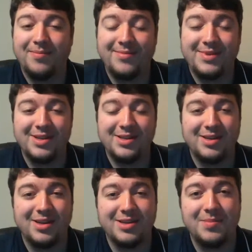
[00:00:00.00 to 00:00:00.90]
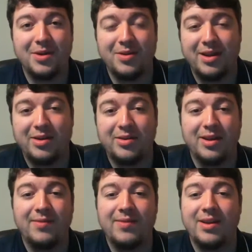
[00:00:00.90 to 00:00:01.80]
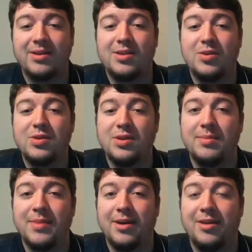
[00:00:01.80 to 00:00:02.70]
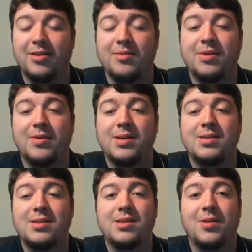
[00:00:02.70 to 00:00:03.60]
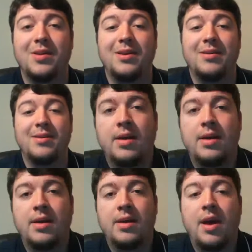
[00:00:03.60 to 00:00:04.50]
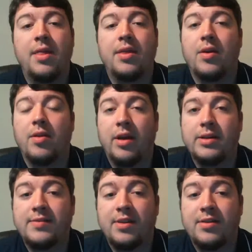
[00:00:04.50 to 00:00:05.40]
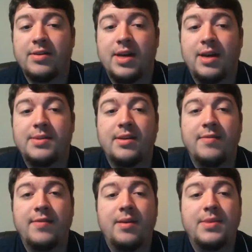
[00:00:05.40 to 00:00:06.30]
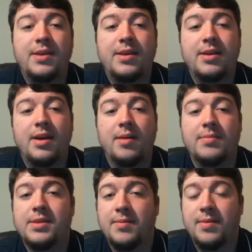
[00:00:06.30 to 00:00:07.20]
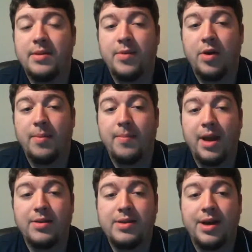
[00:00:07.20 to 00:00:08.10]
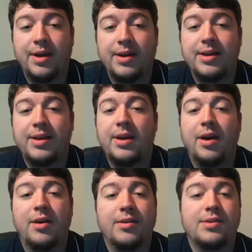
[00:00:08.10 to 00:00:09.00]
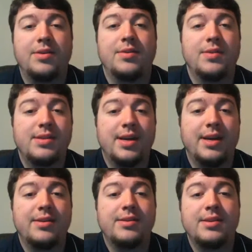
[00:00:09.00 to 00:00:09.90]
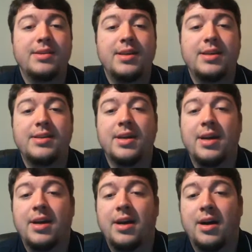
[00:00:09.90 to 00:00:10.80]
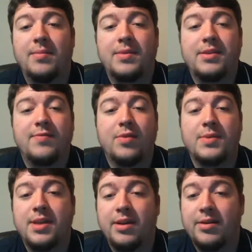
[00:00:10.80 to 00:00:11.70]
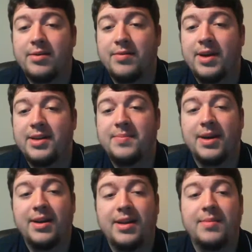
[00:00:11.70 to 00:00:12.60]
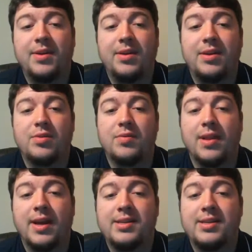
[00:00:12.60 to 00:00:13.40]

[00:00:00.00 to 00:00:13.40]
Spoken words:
since it does appear later in life and is usually mild and it progresses slowly. There are lots of other types of MD. Some of them are myotonic, also known as Stein's disease. This form is characterized by an inability to relax